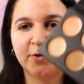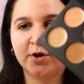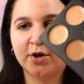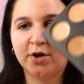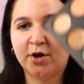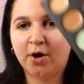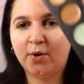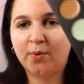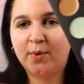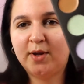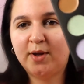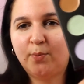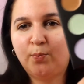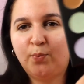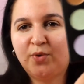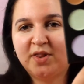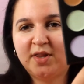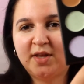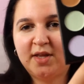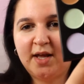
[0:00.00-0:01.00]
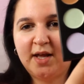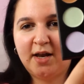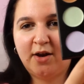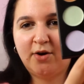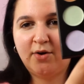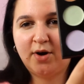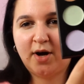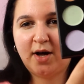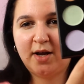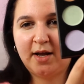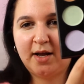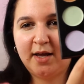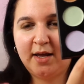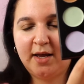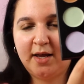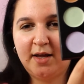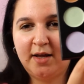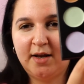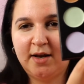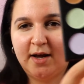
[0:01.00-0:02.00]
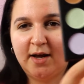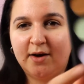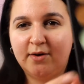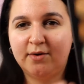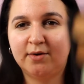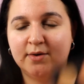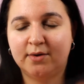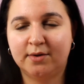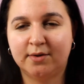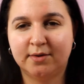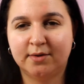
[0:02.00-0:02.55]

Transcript: I'm going to go in with the yellow colour here now.